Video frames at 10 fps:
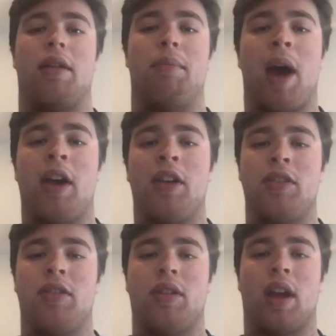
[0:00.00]

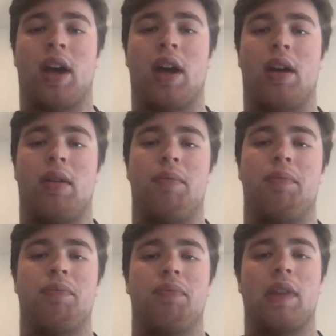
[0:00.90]
Miles,
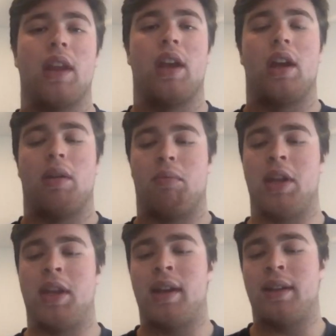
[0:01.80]
we
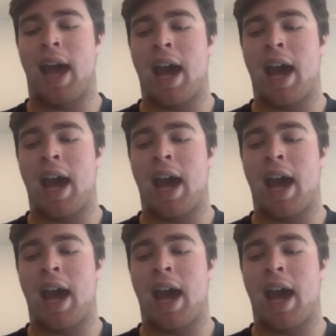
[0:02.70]
know